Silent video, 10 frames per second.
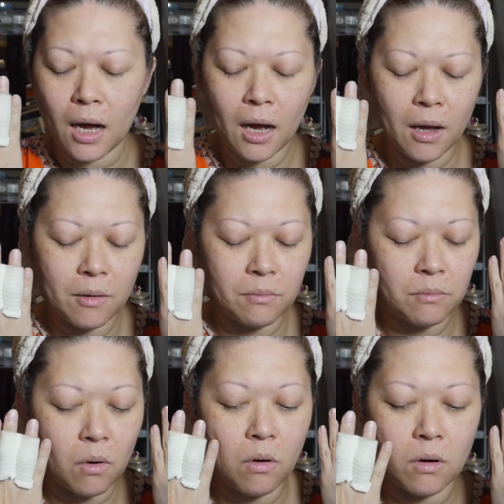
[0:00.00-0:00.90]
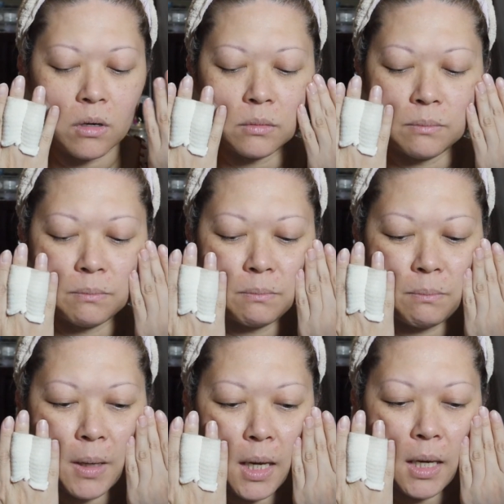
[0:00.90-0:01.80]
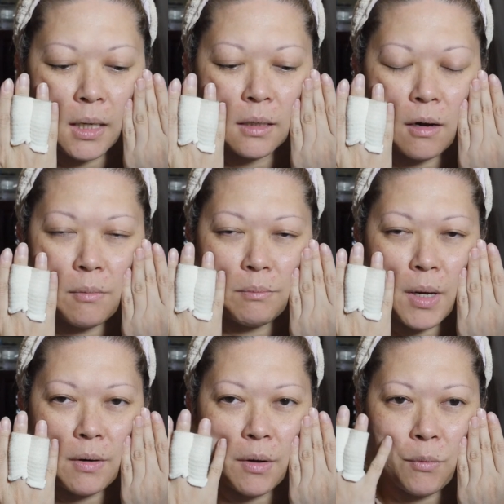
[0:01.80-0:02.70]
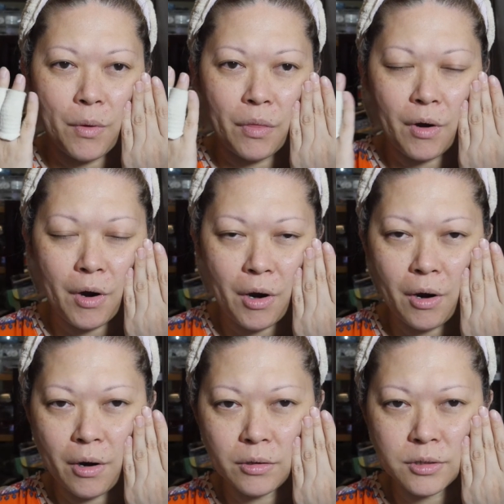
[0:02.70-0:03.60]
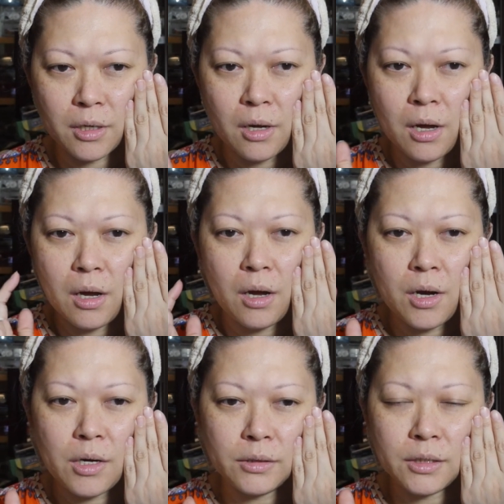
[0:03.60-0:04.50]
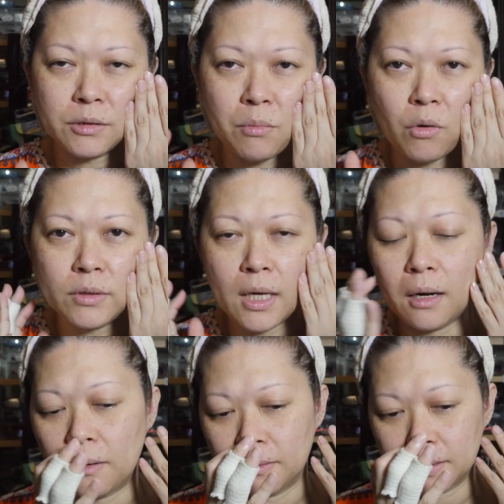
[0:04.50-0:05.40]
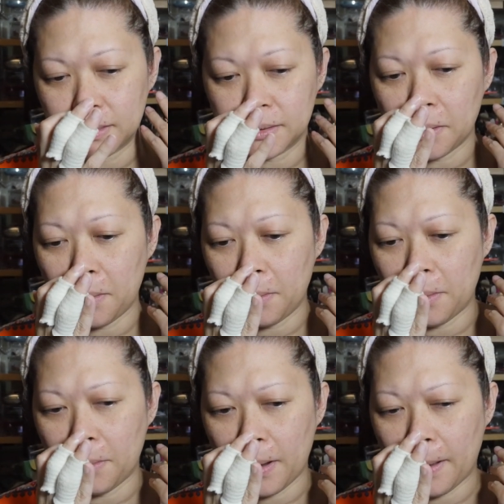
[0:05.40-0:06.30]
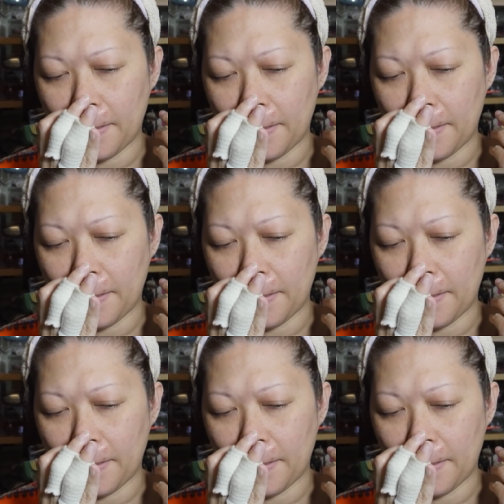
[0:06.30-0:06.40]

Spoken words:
I'm more pink comparing with hers. Hers is more yellow, so